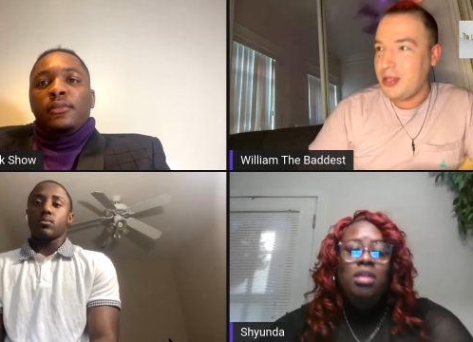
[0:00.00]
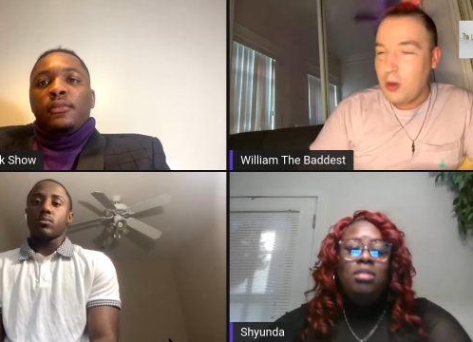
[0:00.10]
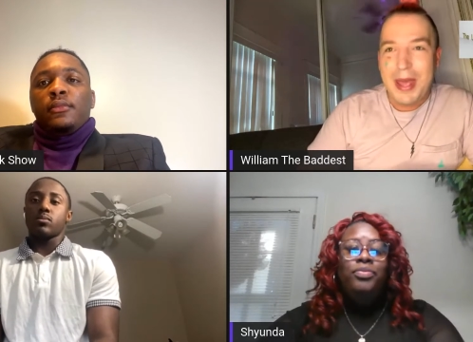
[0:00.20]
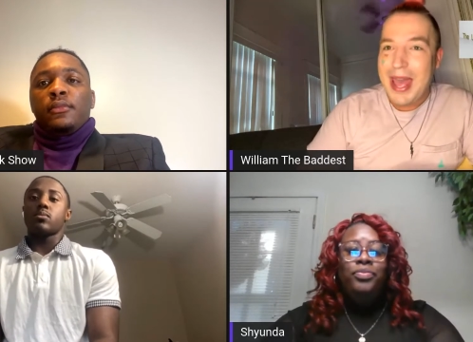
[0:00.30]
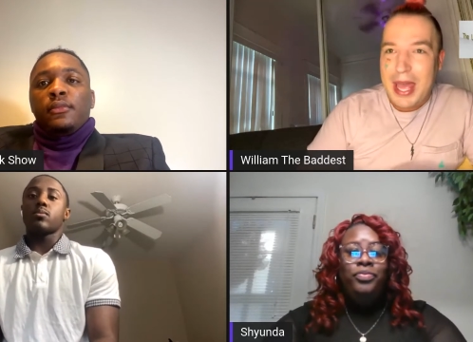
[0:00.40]

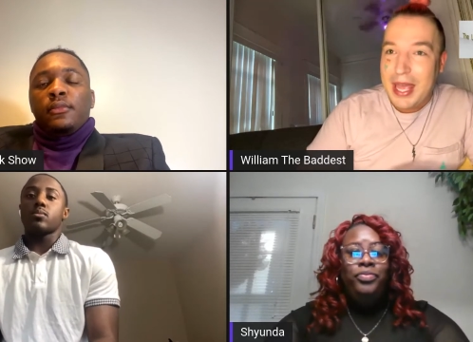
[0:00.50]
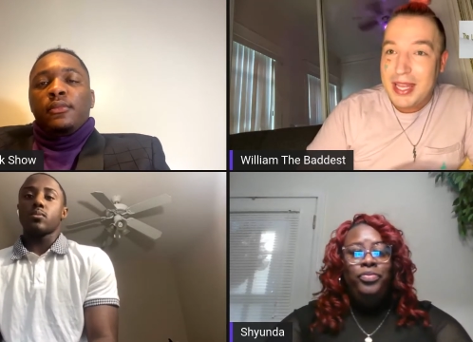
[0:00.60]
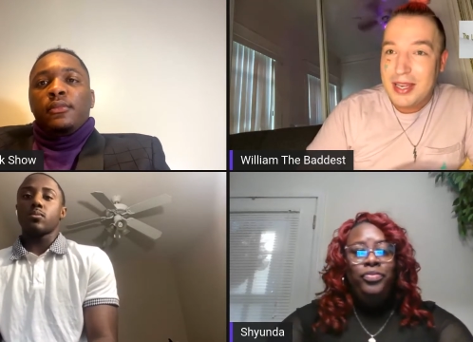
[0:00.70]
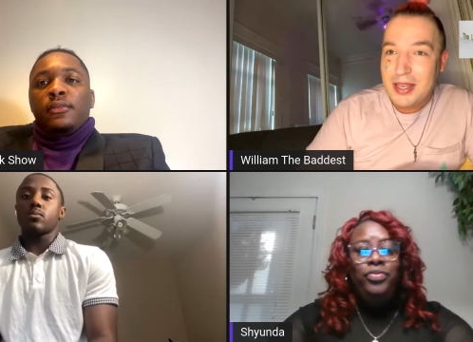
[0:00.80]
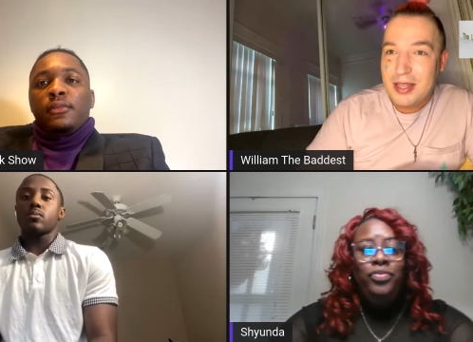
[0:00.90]
Speaker 1: you bad.
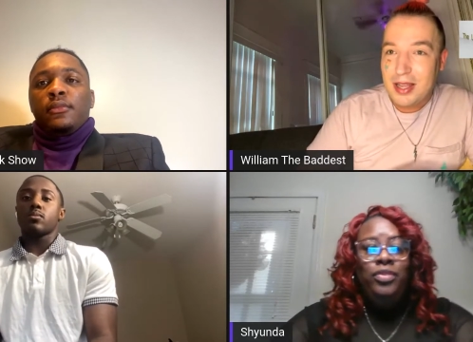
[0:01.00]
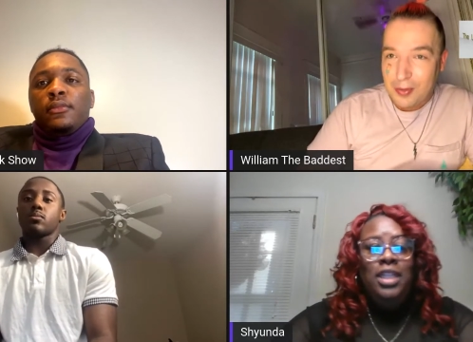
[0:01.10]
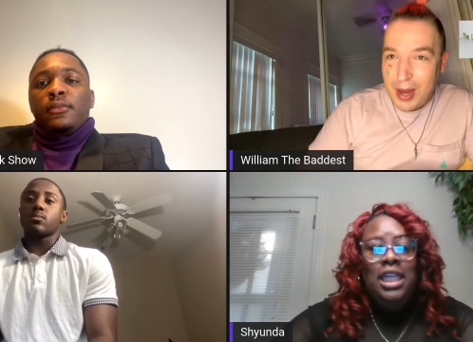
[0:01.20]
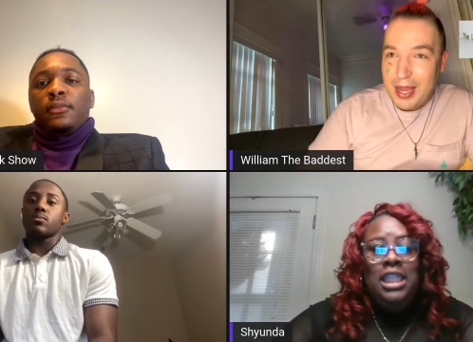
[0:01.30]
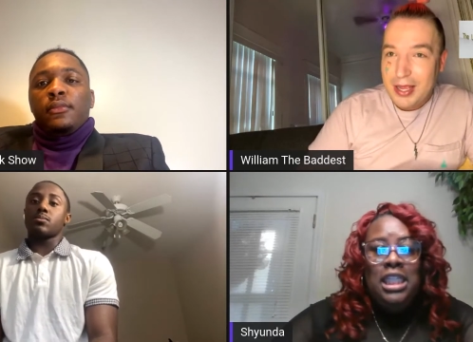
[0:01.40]

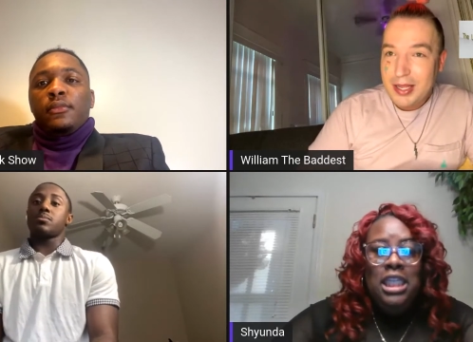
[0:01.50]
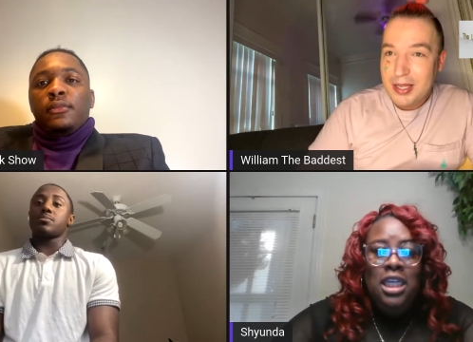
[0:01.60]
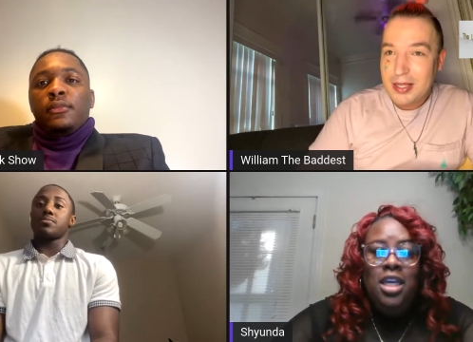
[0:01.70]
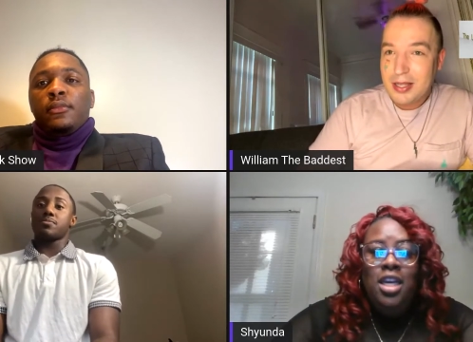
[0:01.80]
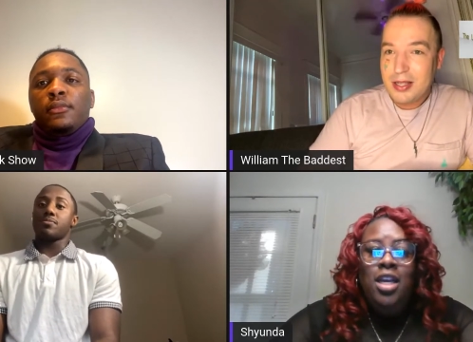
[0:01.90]
All right.
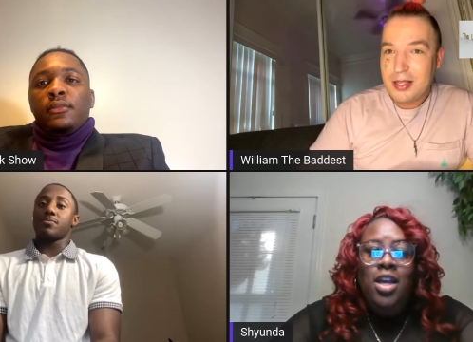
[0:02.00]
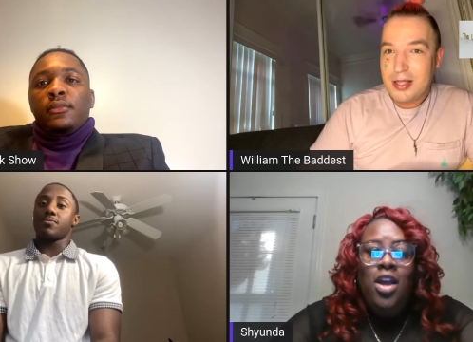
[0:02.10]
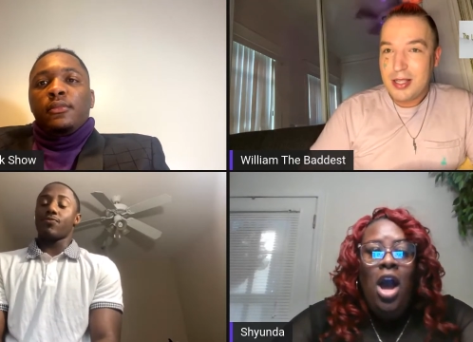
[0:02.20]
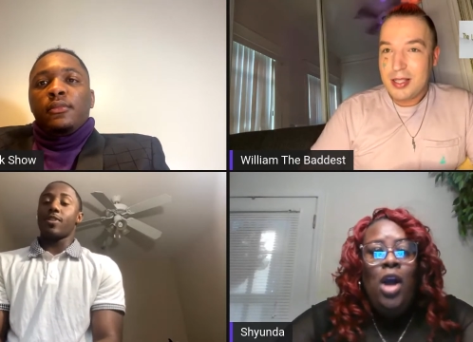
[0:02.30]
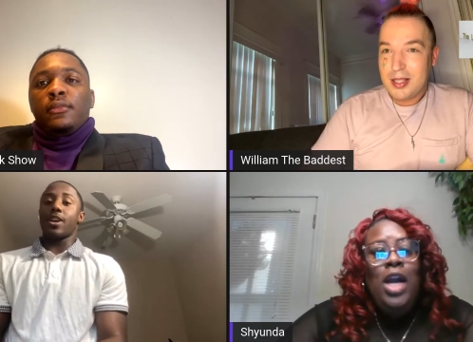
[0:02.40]

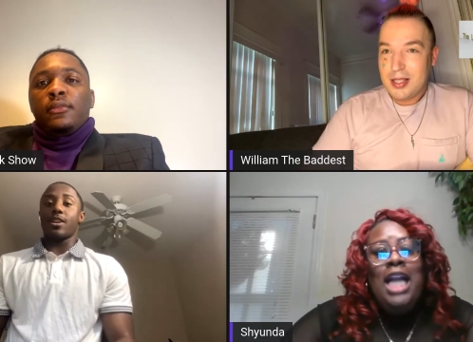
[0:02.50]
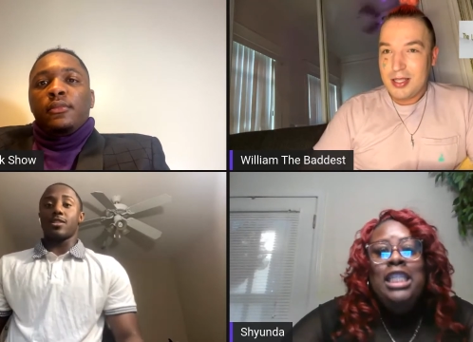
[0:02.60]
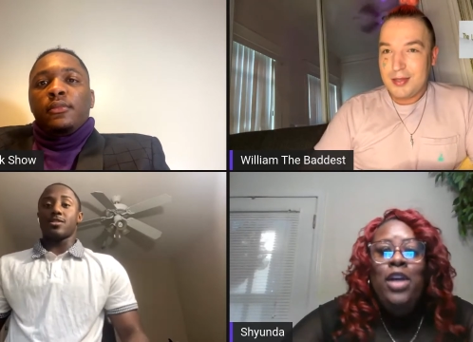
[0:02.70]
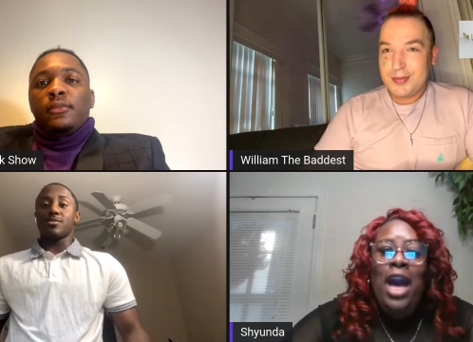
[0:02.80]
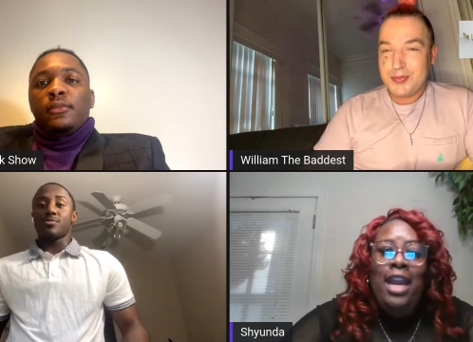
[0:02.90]

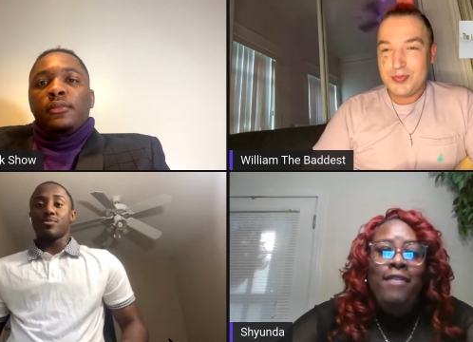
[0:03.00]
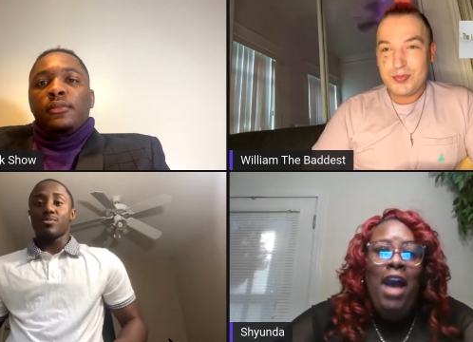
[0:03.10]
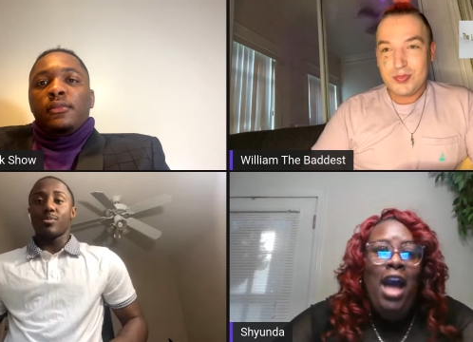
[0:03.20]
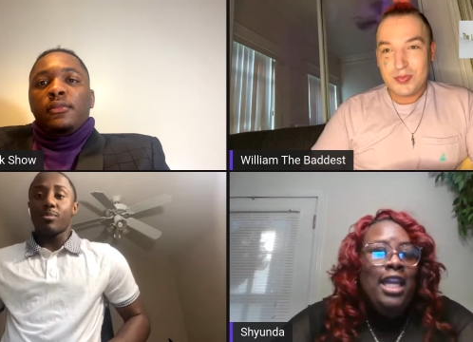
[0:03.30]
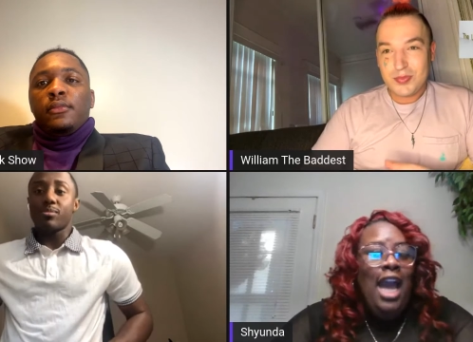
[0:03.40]
Okay, hey.
Speaker 2: so out
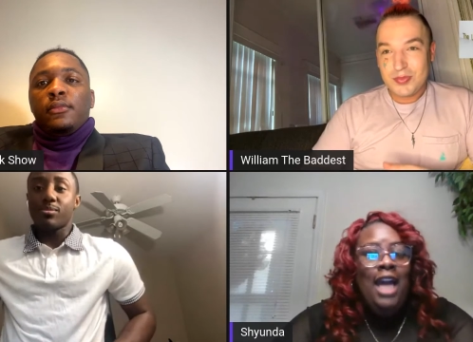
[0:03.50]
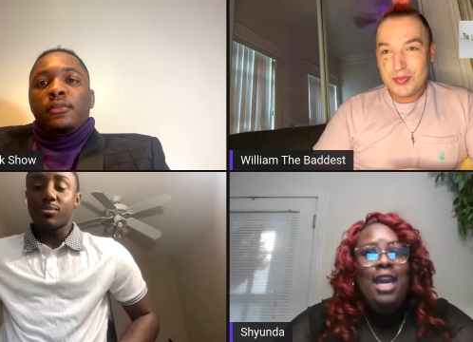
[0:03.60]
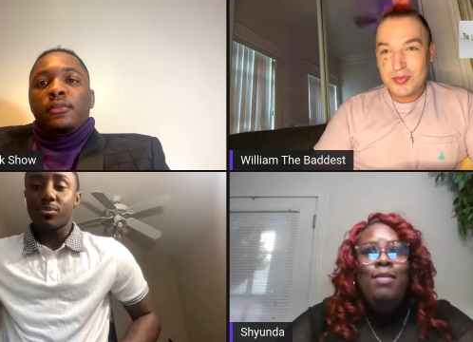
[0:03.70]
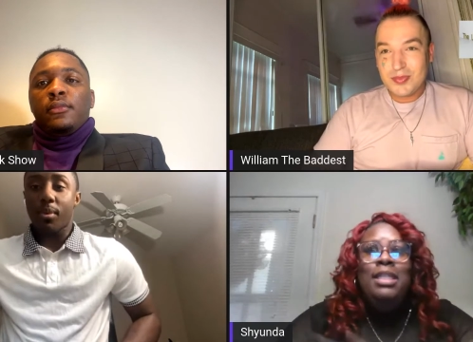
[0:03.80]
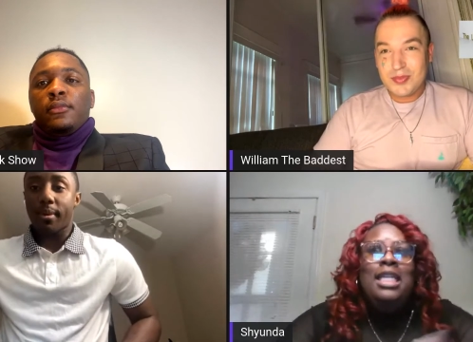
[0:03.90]
of all of
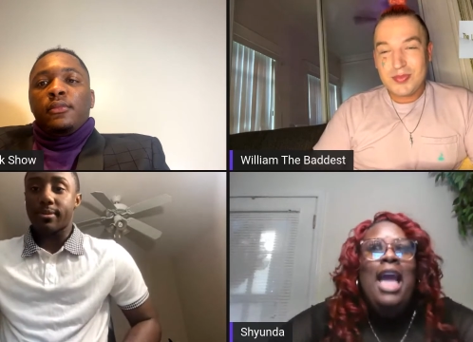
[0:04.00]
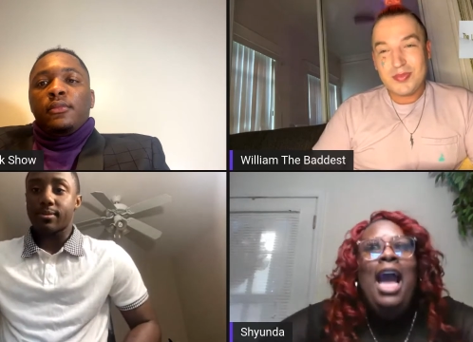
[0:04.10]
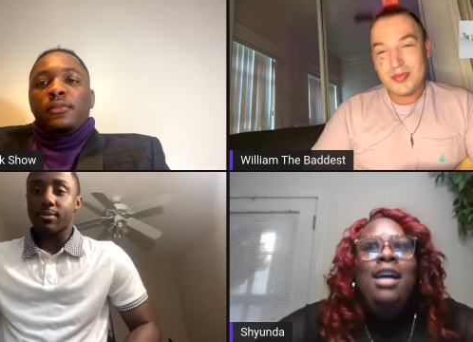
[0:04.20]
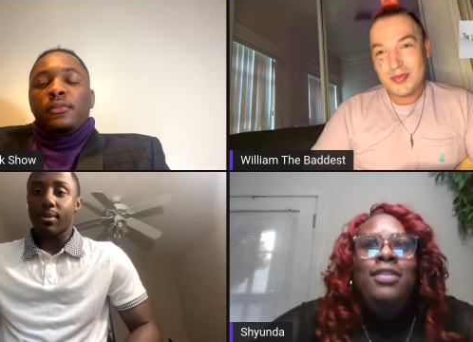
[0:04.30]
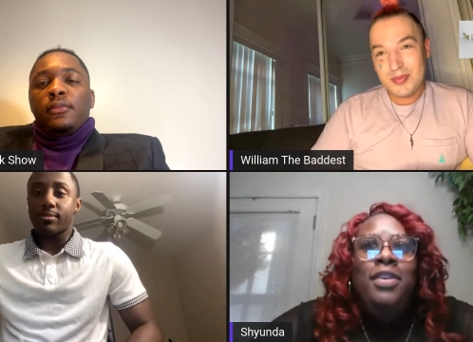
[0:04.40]
y'all that was in
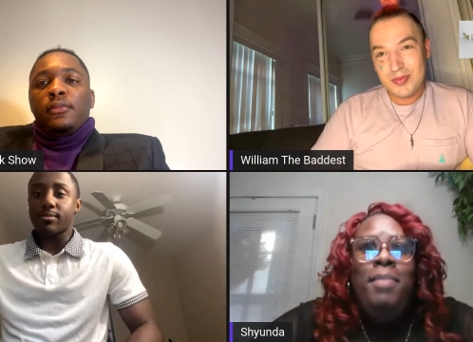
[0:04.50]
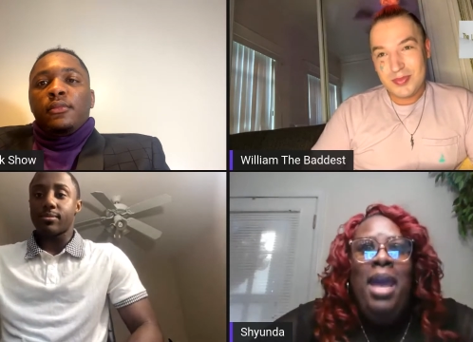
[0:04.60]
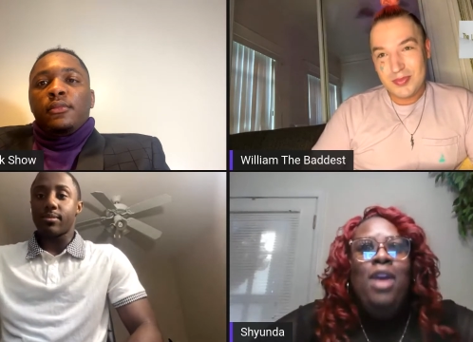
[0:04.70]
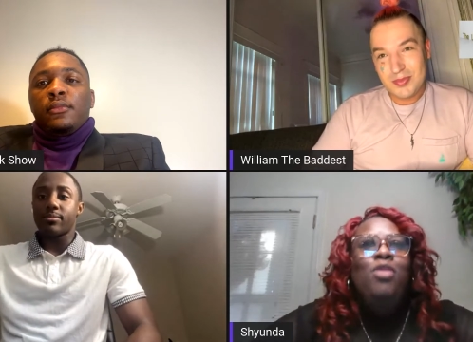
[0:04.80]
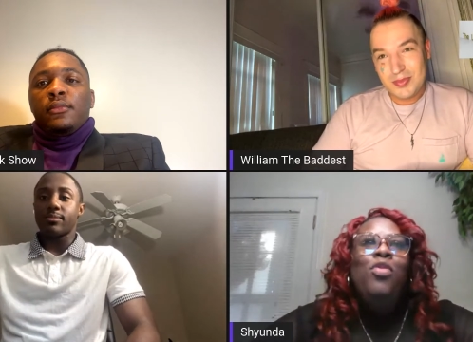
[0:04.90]
the house with
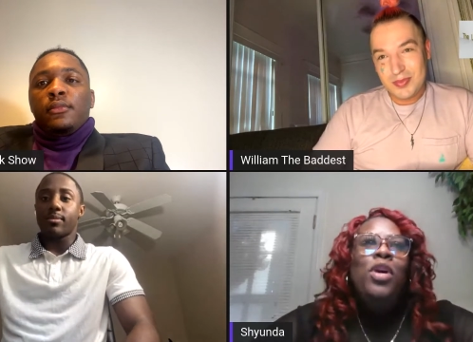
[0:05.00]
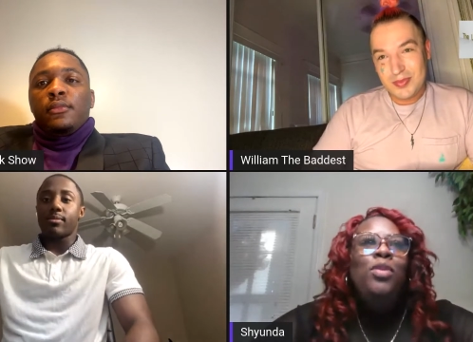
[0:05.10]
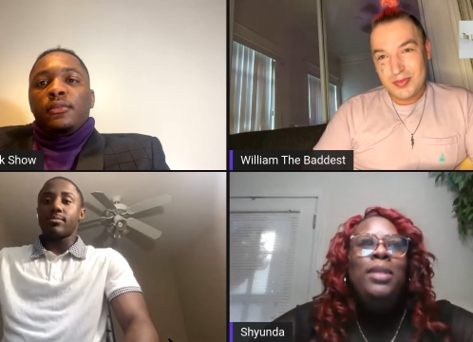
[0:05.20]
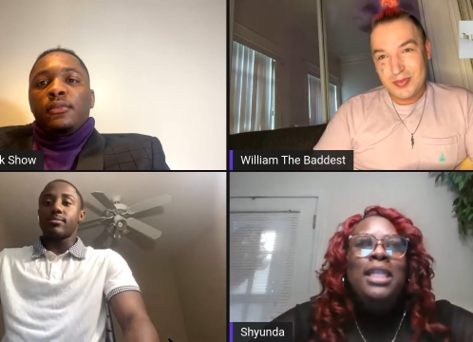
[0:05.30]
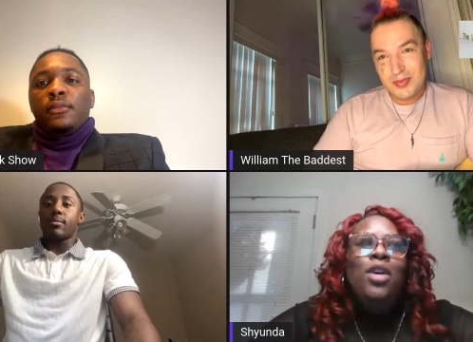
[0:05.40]
the bad, who
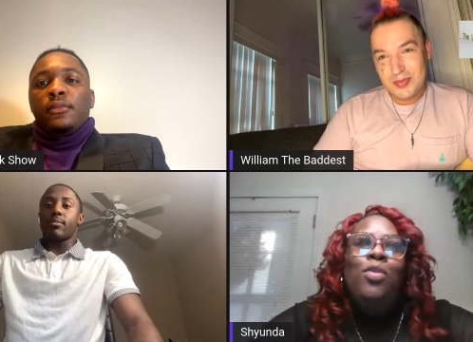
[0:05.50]
who was